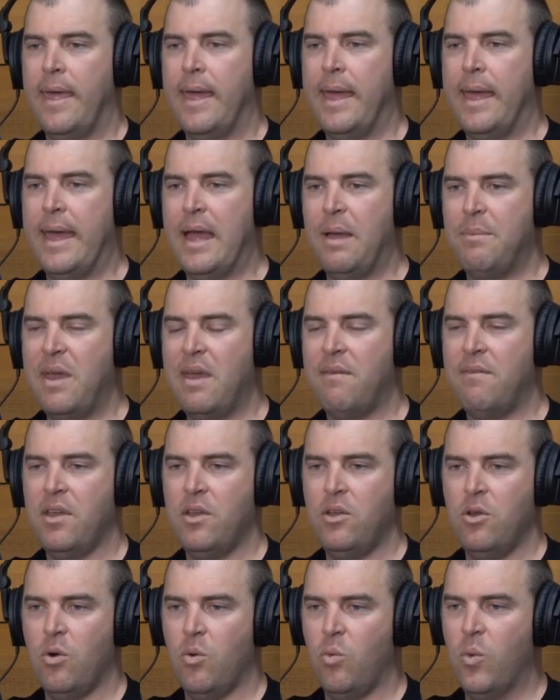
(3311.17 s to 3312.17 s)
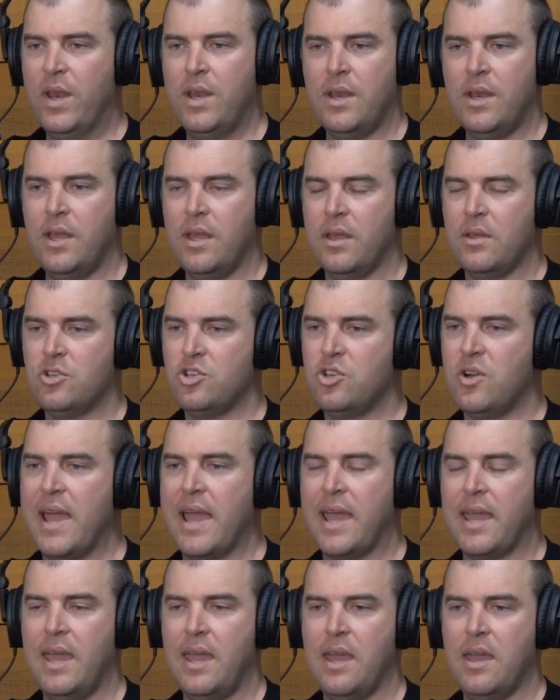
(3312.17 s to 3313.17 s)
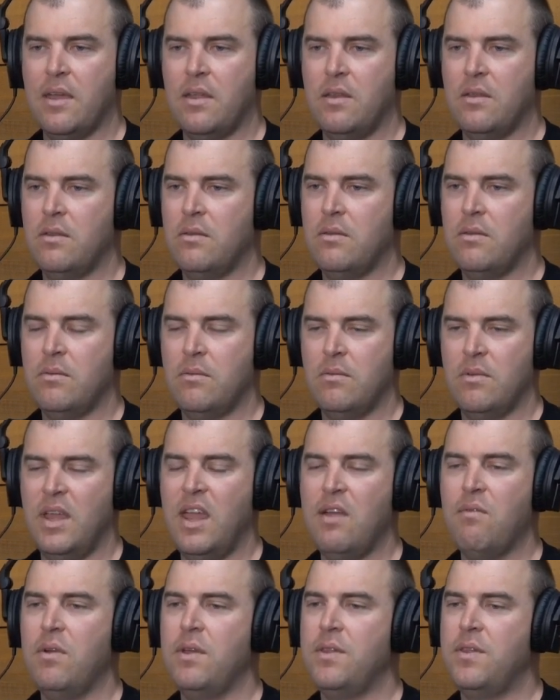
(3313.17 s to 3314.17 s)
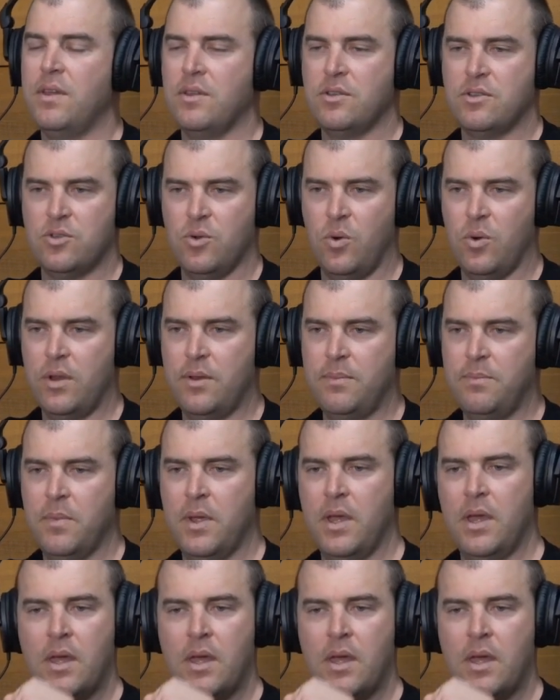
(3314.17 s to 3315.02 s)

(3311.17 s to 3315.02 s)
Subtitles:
Having your winding and tracking and everything sorted.